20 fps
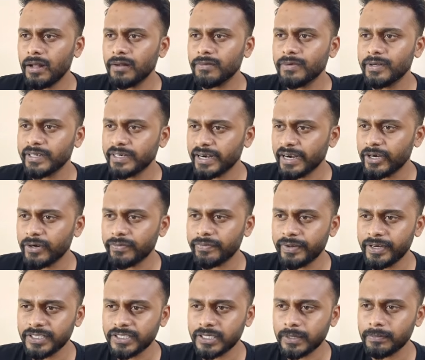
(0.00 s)
We'll try to
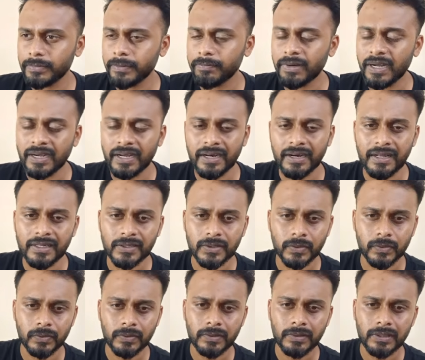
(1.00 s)
finish up the backend as
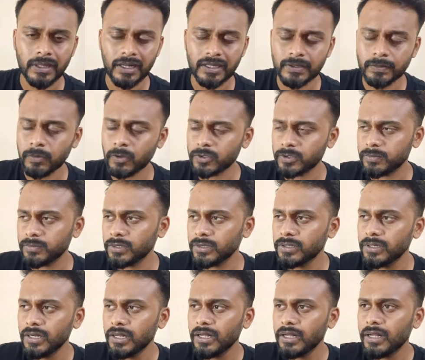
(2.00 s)
soon as
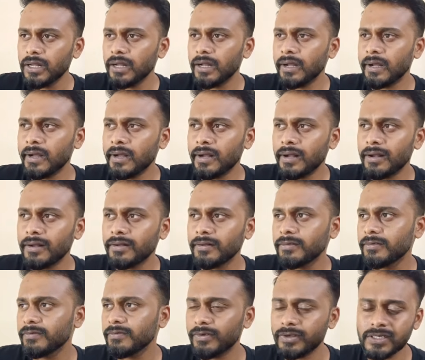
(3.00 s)
possible.
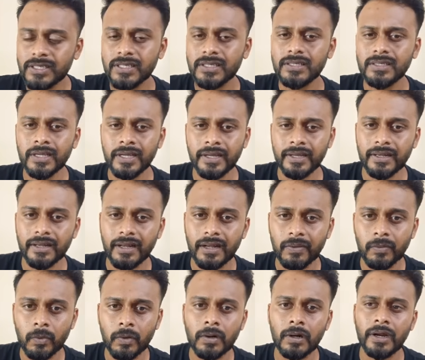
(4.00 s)
First thing
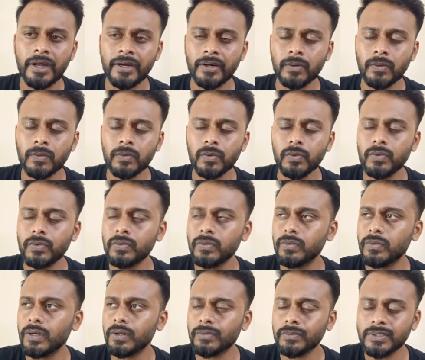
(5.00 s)
I would like to
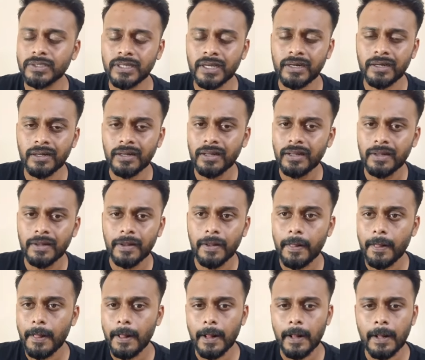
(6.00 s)
do now is that
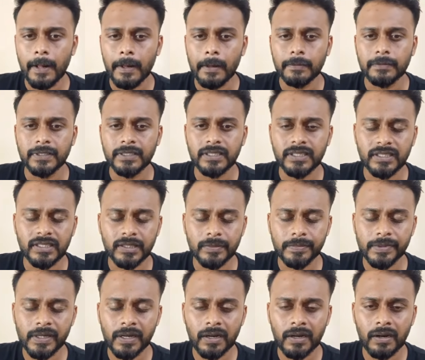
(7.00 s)
the
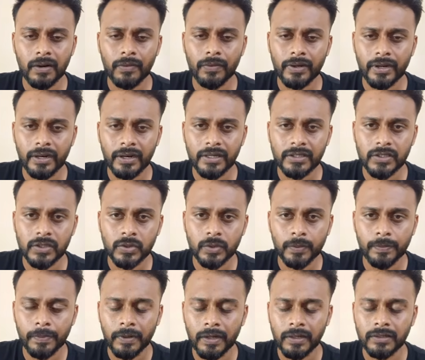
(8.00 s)
GCP account and
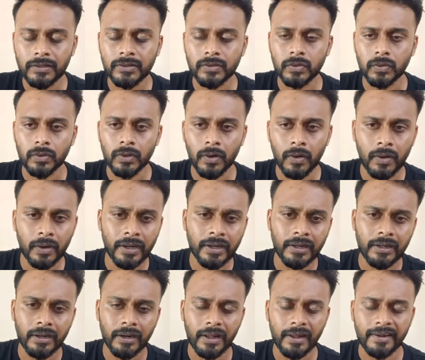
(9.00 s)
SSO part. So
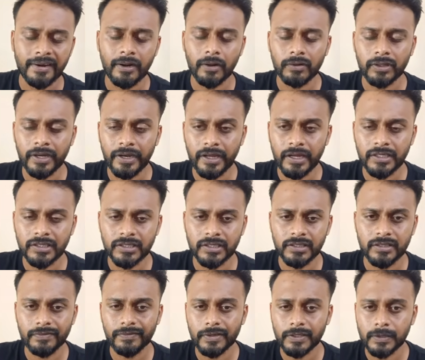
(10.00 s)
login and
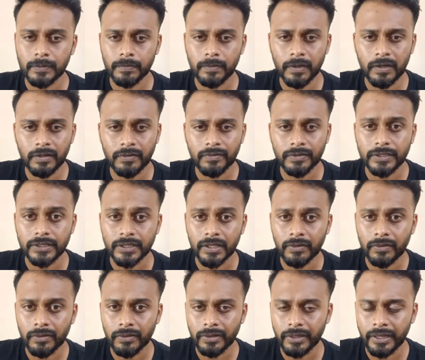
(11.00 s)
authentication is the first part which
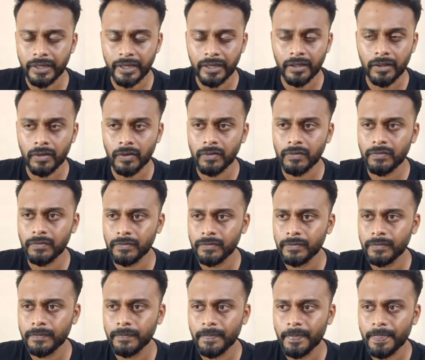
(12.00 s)
you have to take care of.